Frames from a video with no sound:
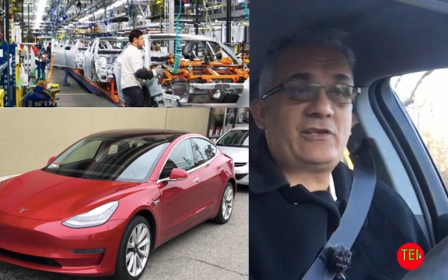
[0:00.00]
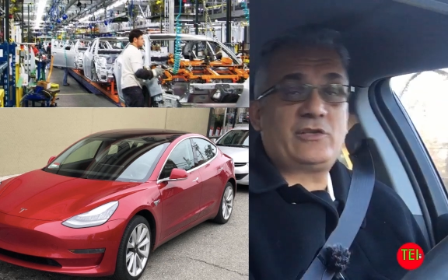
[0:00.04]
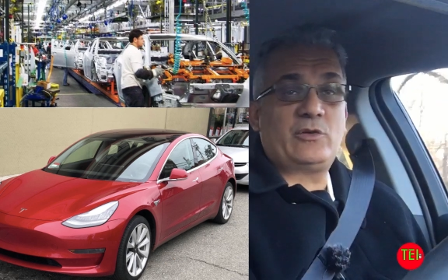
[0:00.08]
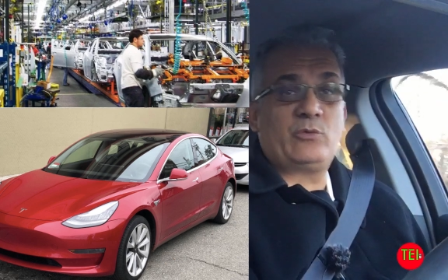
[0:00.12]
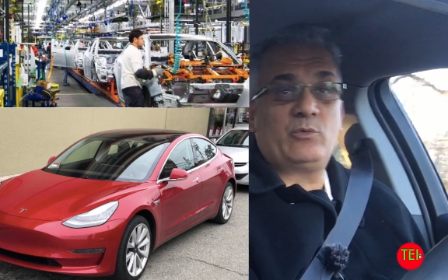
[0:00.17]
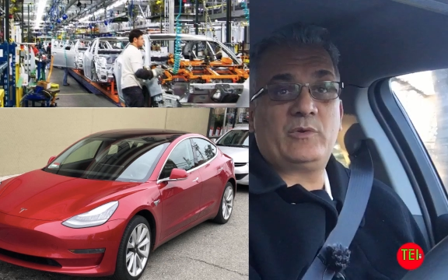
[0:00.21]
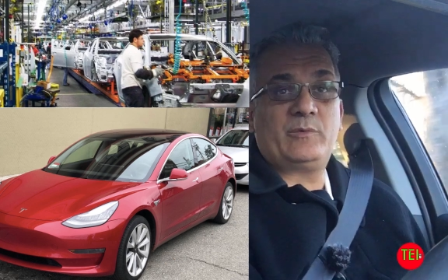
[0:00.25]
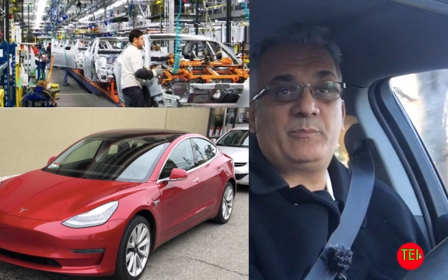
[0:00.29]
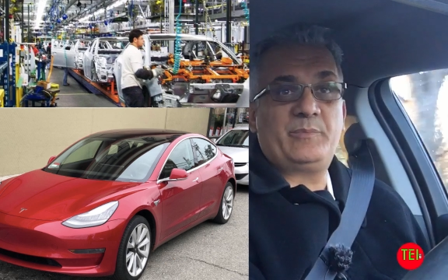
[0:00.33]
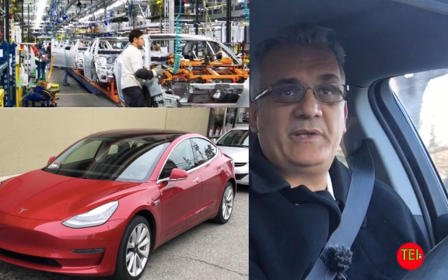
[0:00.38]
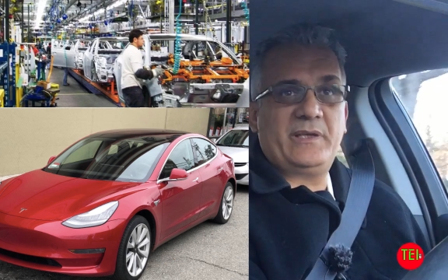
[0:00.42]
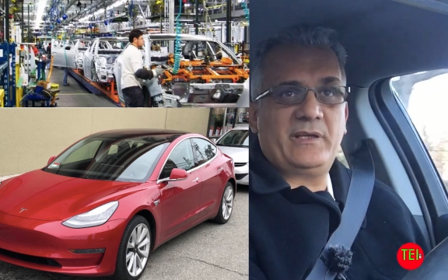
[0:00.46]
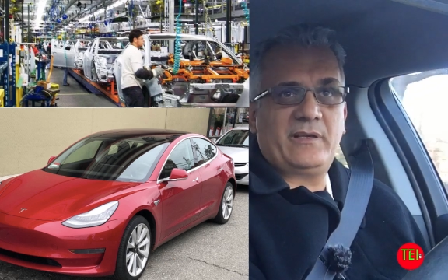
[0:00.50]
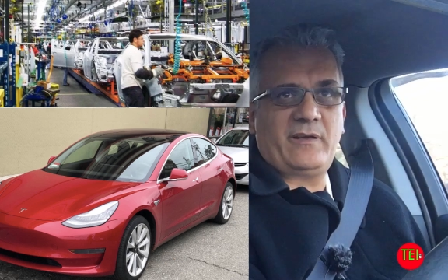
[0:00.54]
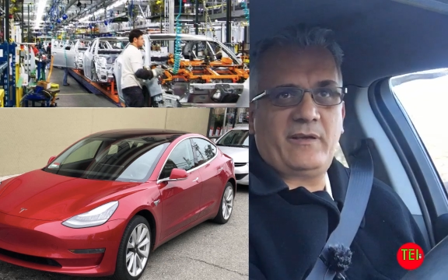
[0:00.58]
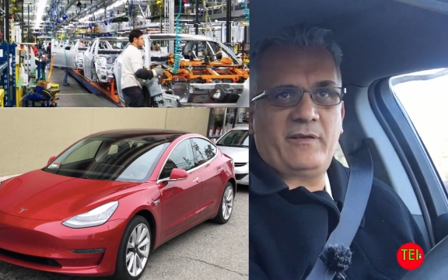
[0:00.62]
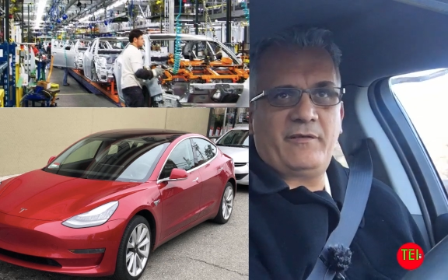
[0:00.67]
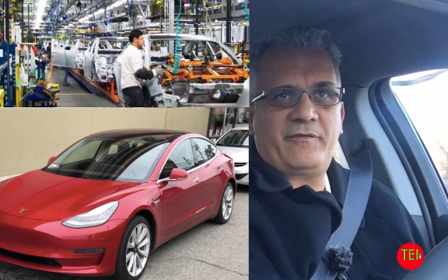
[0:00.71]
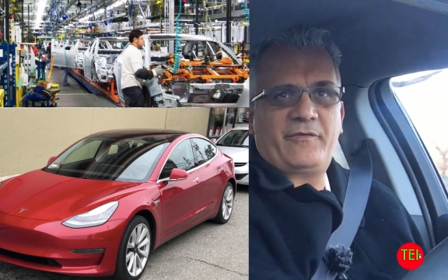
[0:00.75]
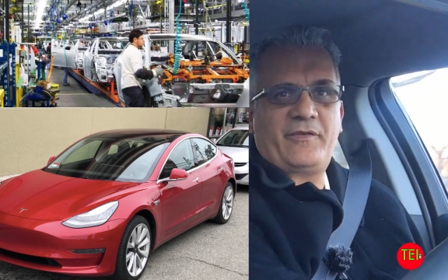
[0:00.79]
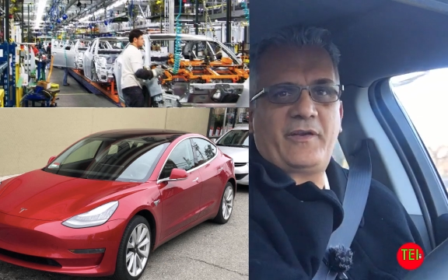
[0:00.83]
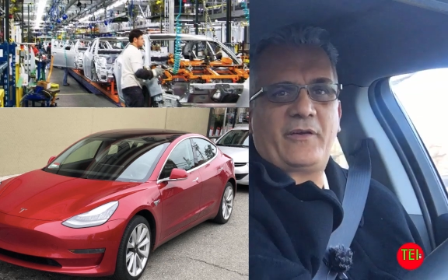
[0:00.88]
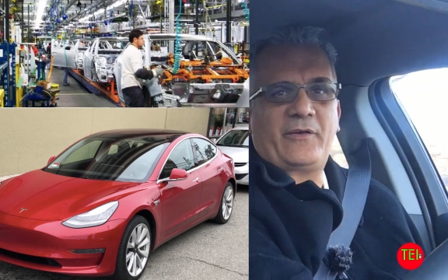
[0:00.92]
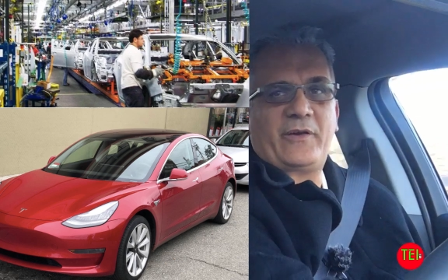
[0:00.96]
would be
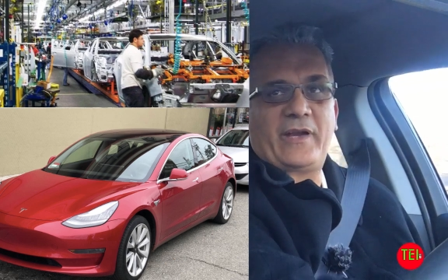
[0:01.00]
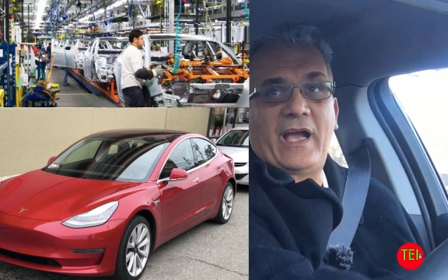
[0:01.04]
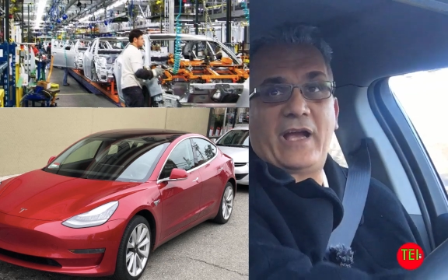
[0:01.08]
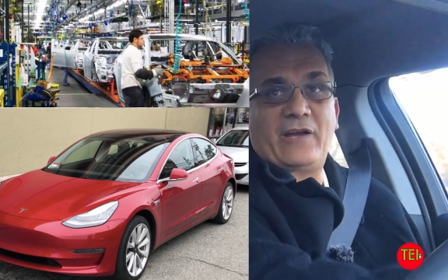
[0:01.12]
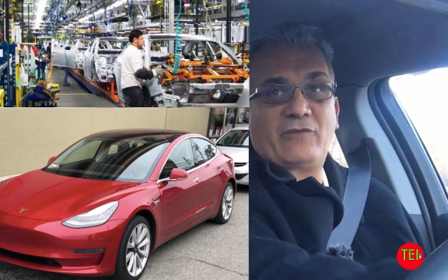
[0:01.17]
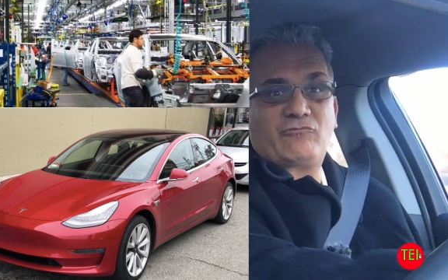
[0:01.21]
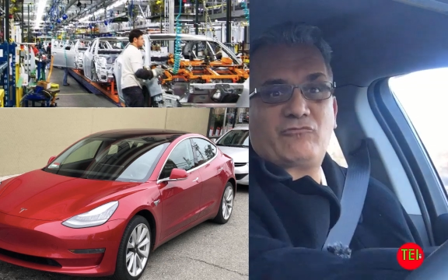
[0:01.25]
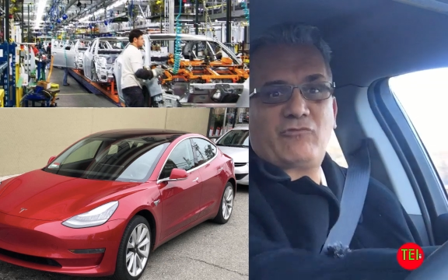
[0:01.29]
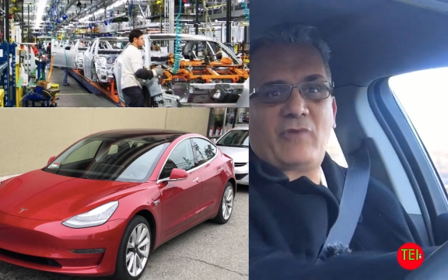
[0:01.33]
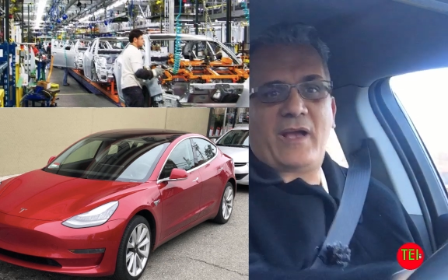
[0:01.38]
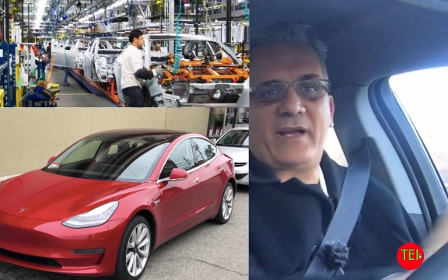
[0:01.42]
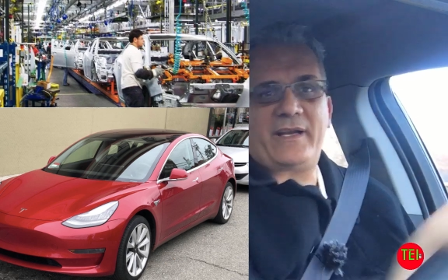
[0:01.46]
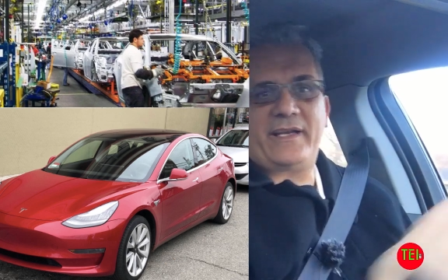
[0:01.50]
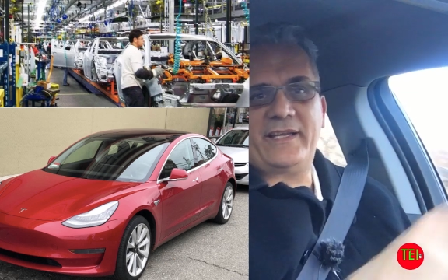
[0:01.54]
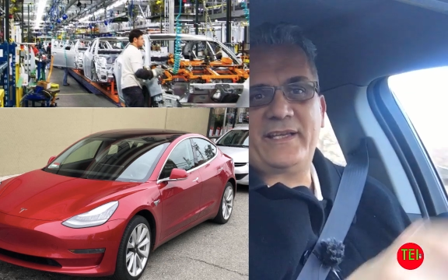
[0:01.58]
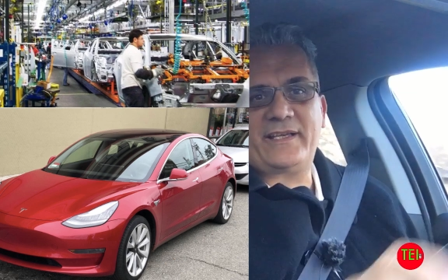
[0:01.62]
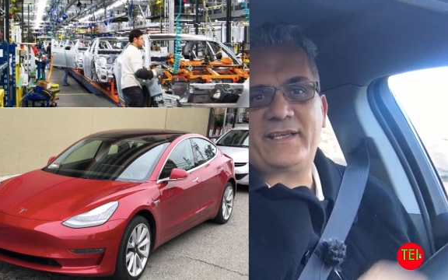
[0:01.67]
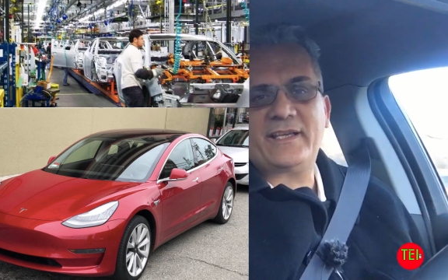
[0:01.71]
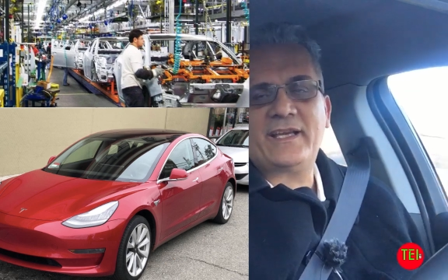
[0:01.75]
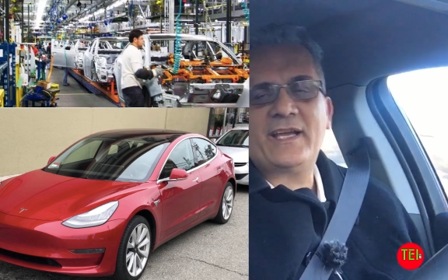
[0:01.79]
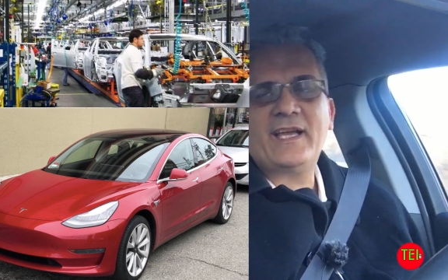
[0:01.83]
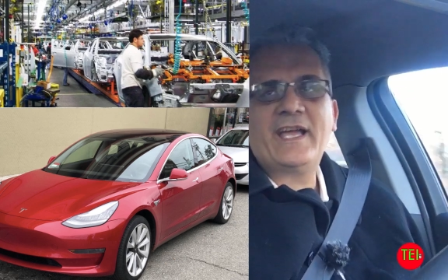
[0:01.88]
very ironic